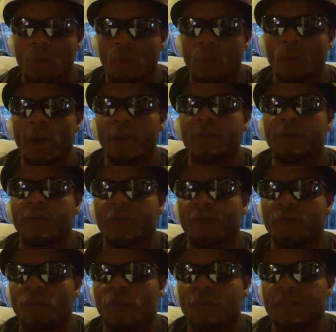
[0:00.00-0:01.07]
When
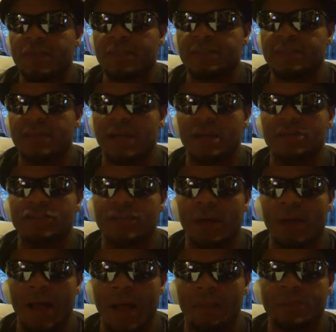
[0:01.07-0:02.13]
therefore these signs
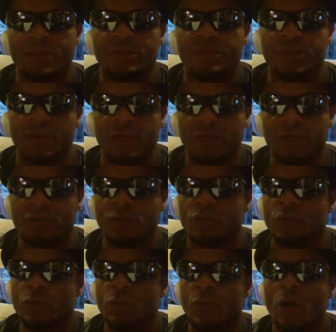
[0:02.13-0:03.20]
shall happen to thee,
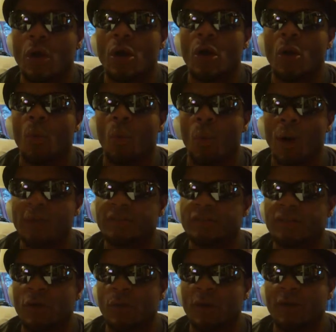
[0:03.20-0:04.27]
do
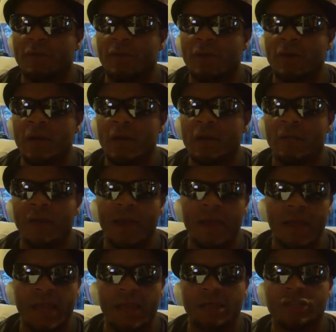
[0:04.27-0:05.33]
whatsoever thy
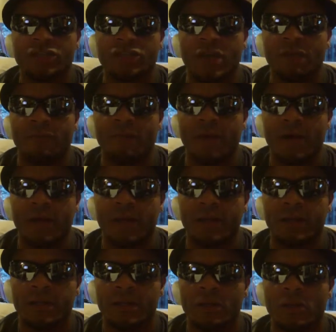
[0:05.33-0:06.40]
hand shall
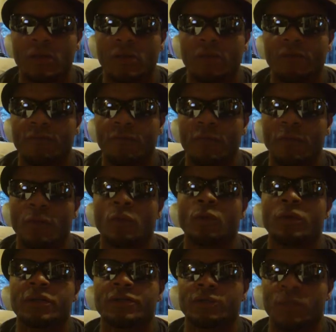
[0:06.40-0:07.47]
find, for the
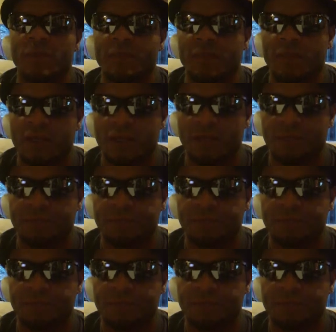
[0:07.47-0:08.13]
Lord is with thee.